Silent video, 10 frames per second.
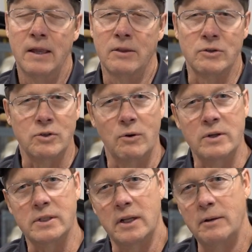There's
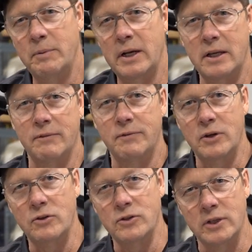always a little bit of
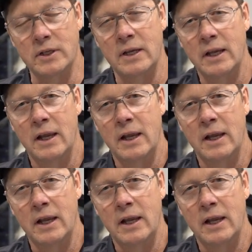confusion